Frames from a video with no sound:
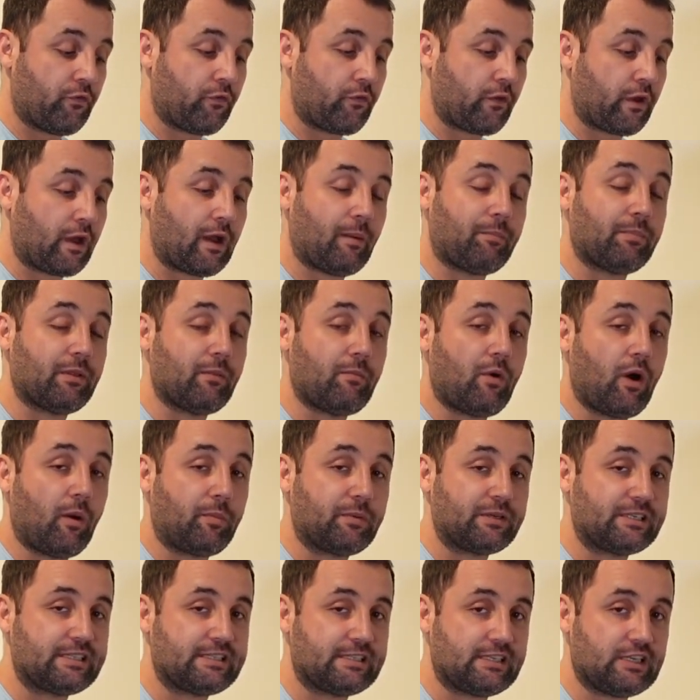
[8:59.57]
a couple more
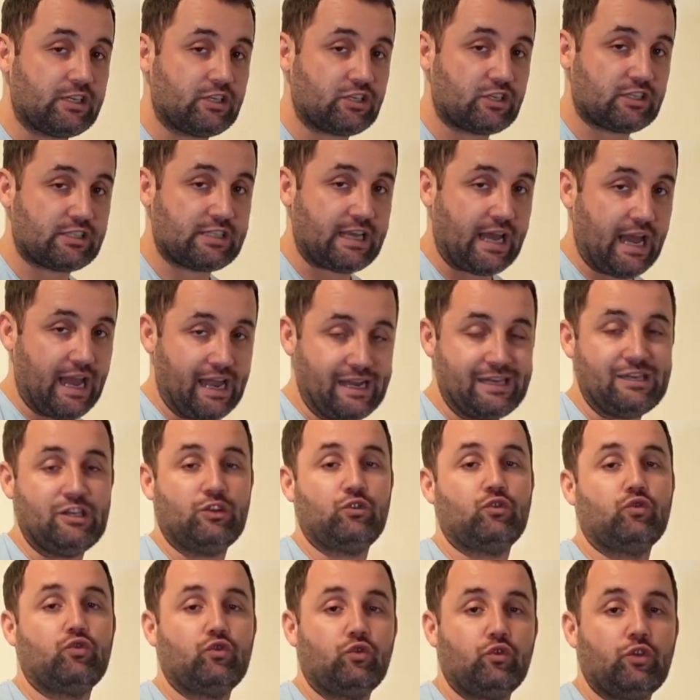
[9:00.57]
procedures that I need
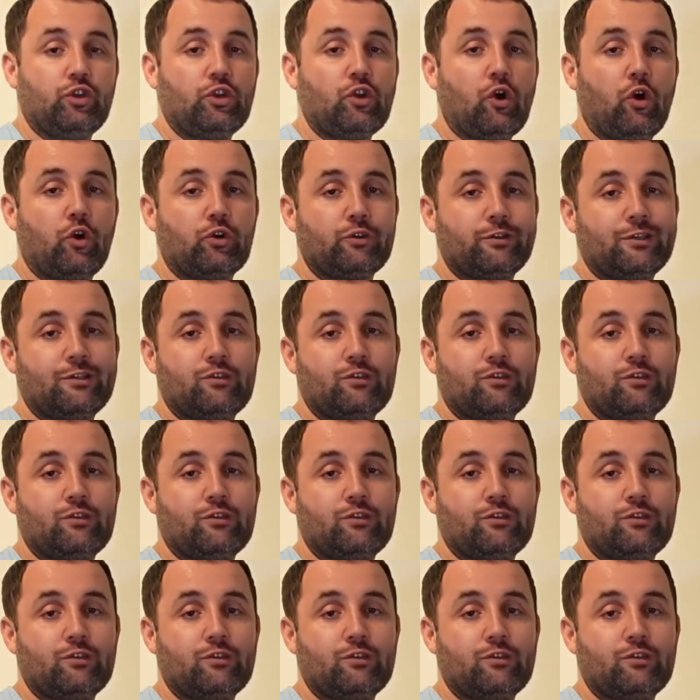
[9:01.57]
to do in order